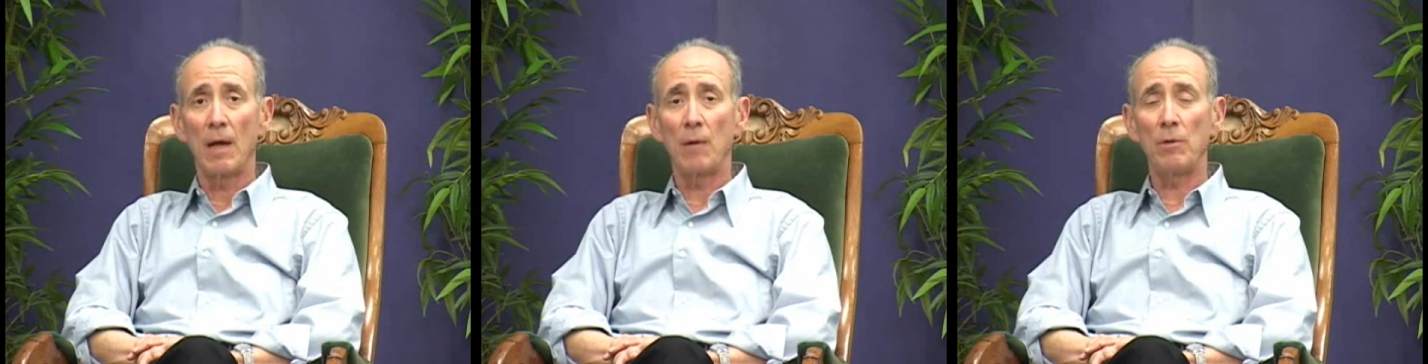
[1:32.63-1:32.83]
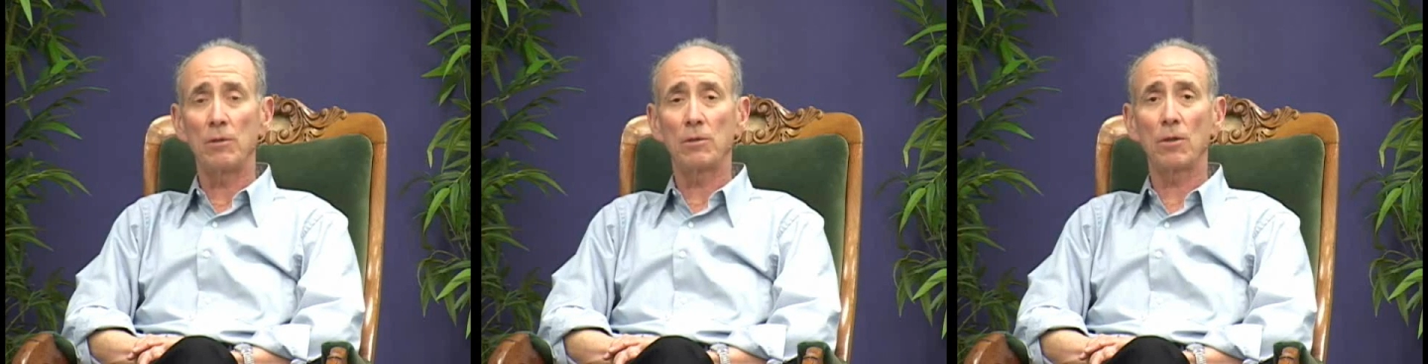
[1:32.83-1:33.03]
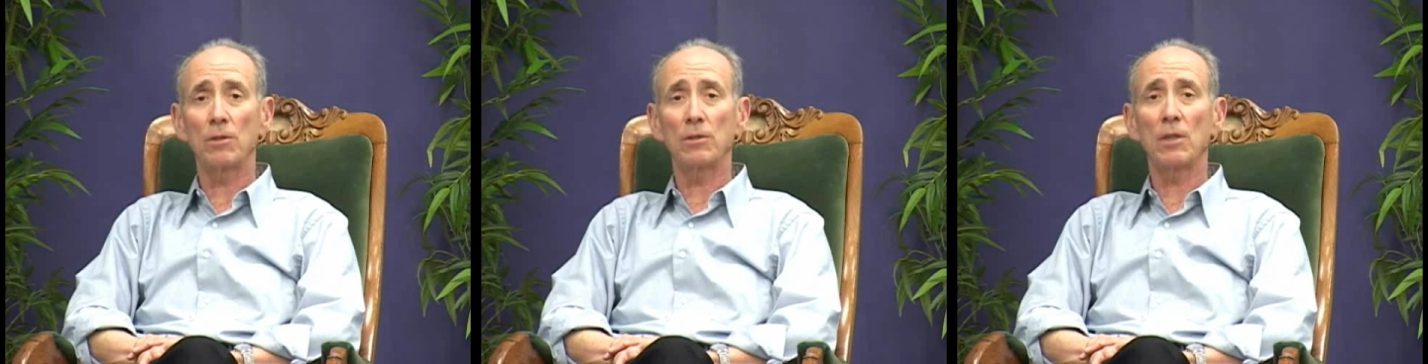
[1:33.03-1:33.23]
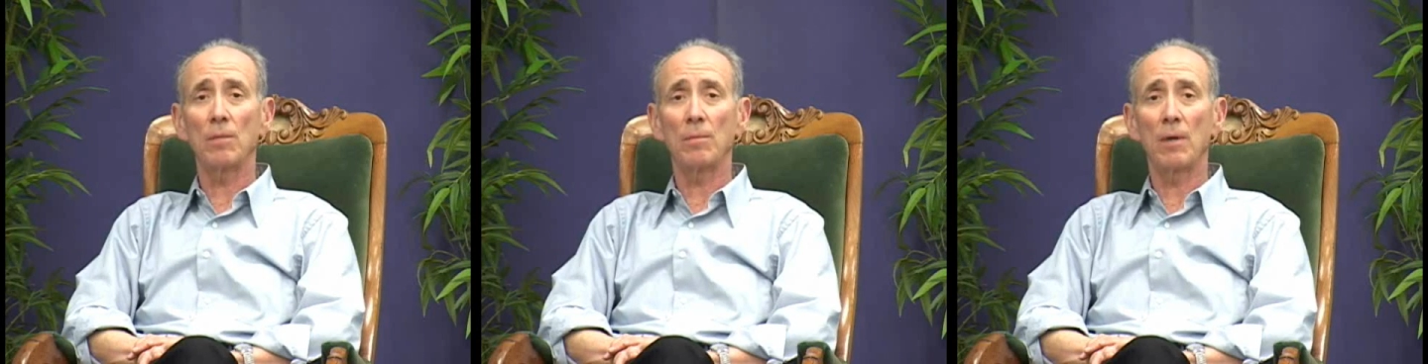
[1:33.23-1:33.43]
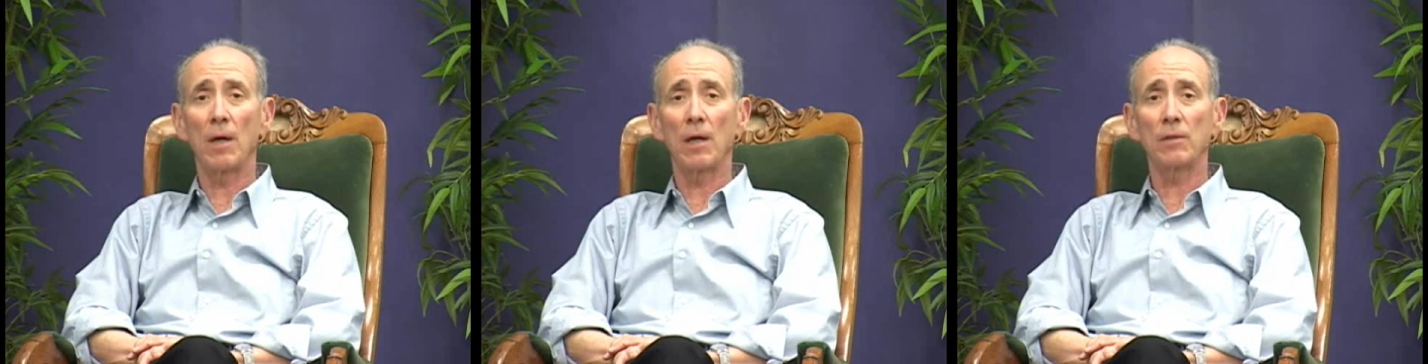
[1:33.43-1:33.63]
And we search
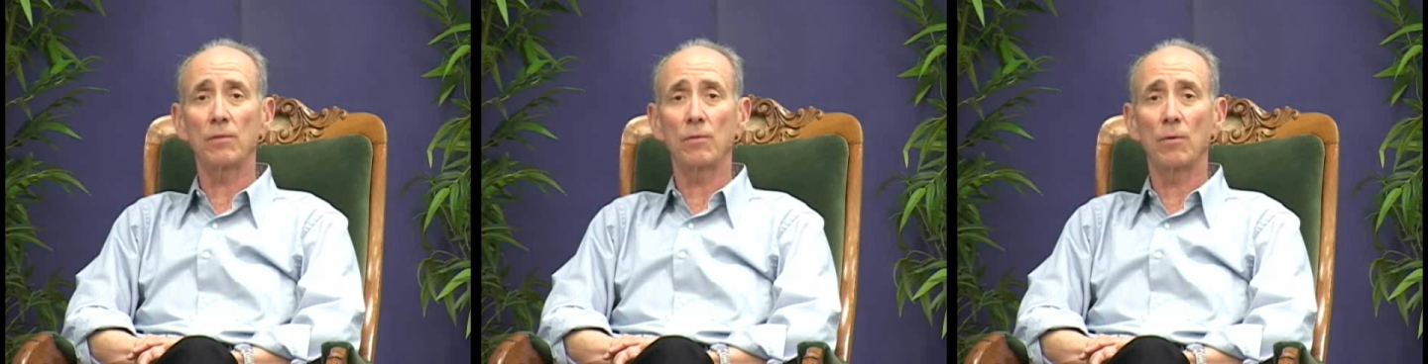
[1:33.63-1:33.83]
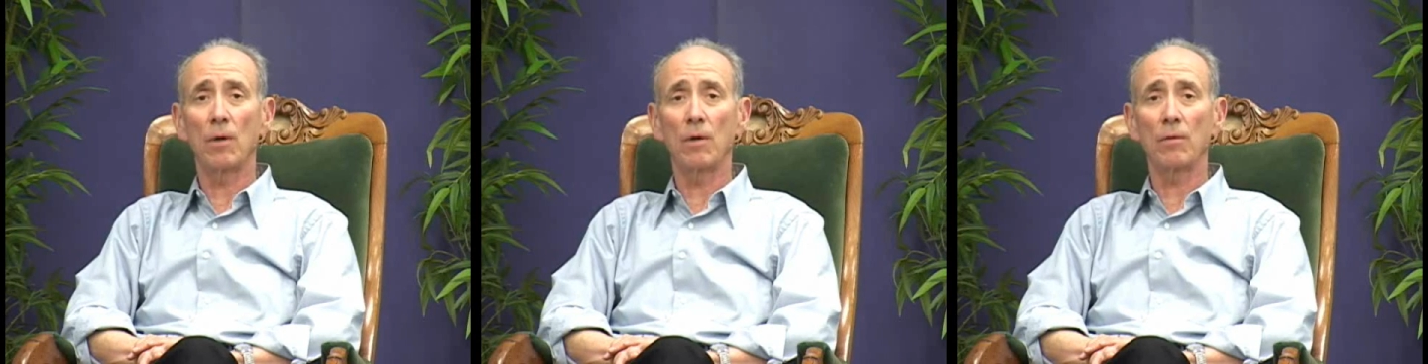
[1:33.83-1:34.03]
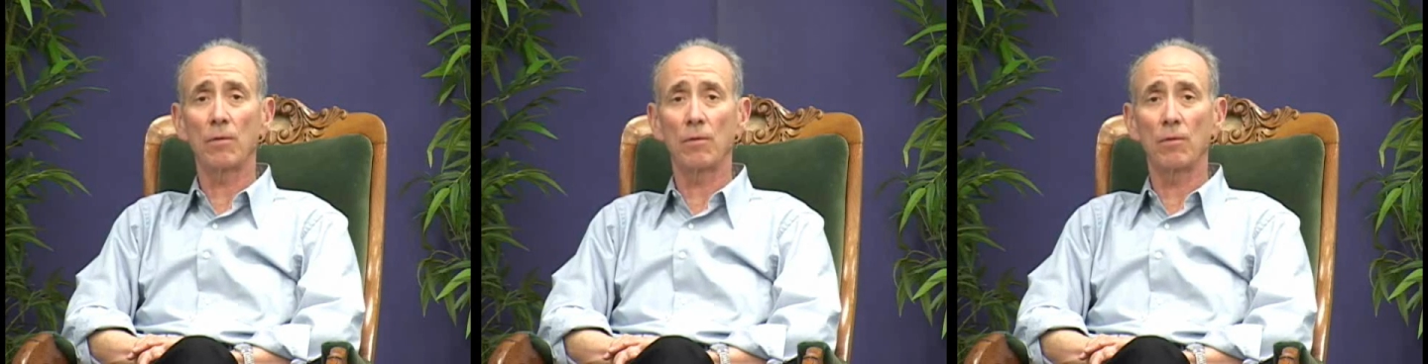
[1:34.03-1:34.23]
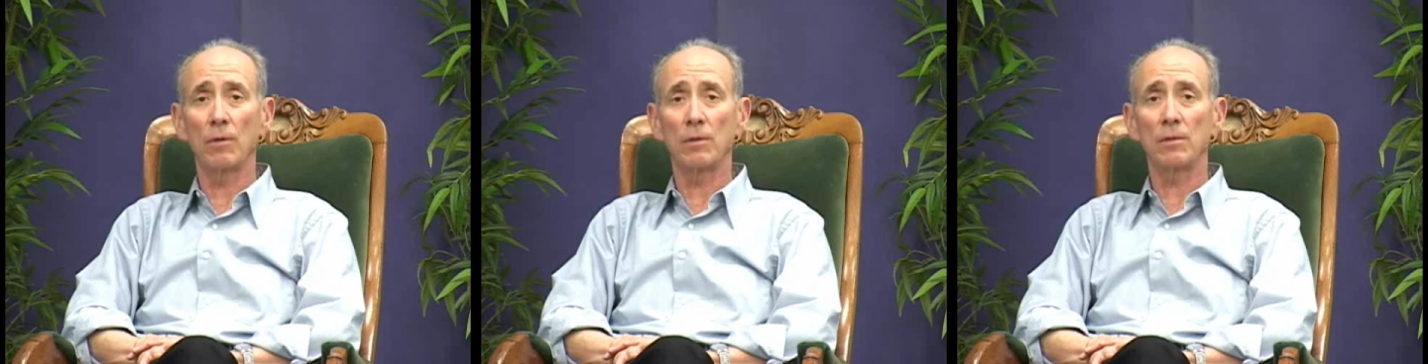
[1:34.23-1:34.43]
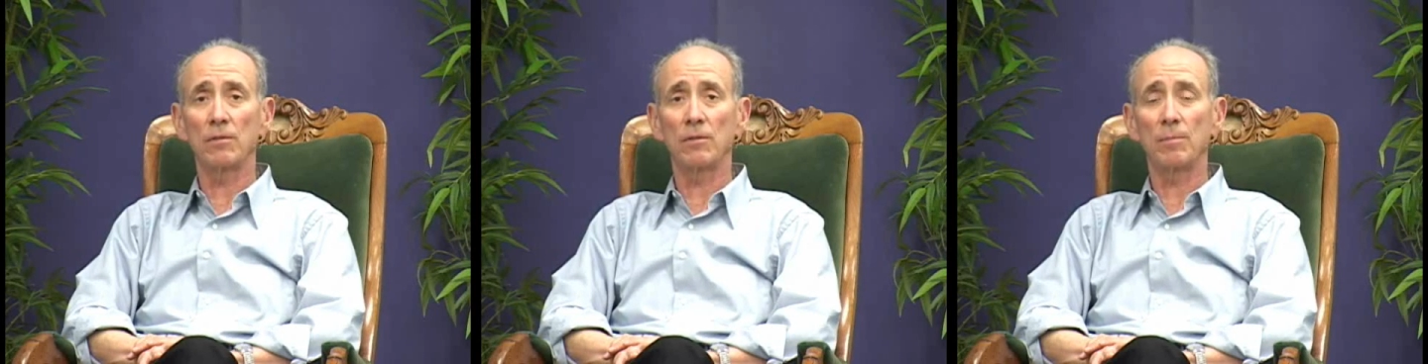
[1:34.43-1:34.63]
our minds for all the
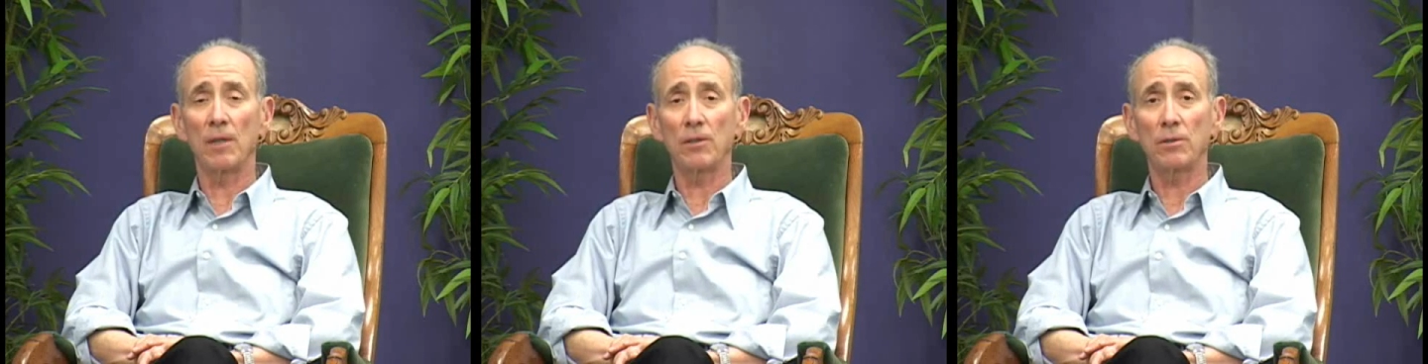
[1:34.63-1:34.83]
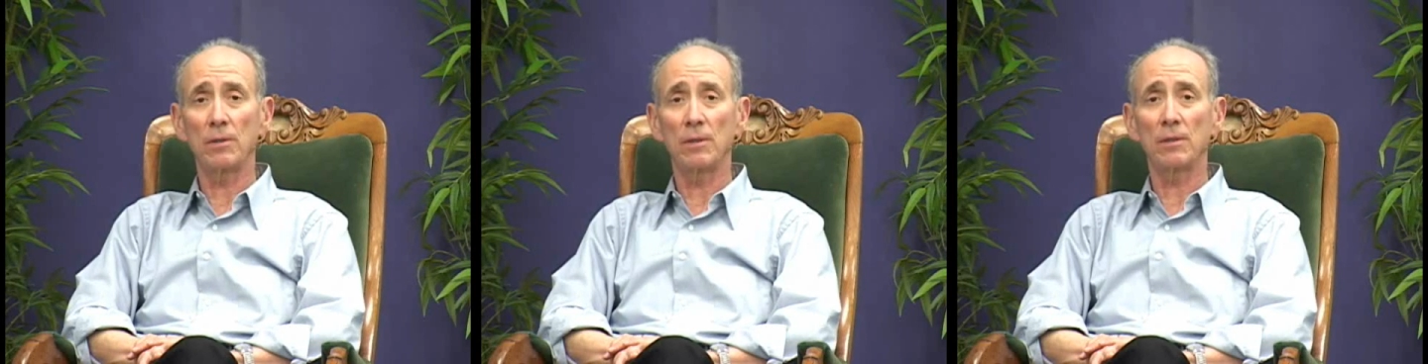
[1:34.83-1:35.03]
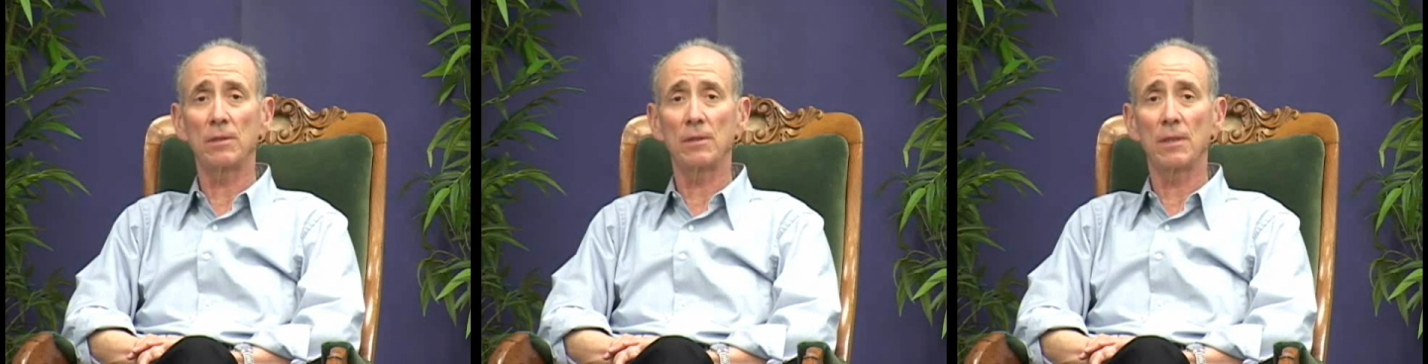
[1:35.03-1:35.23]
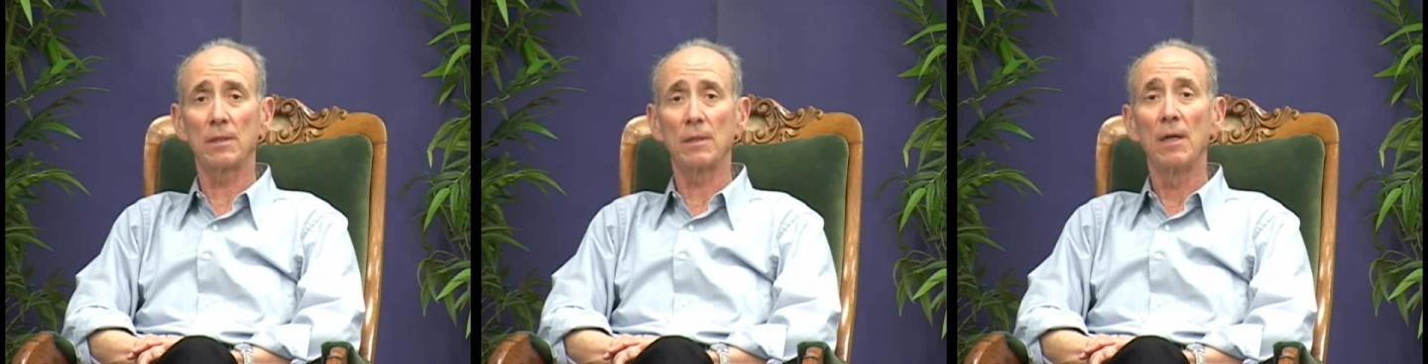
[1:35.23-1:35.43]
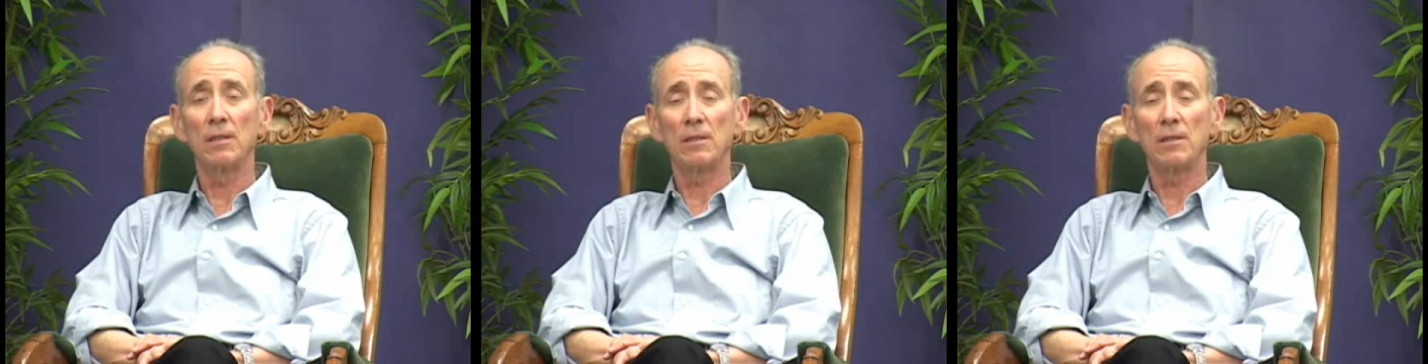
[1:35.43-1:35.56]
thoughts of specialness,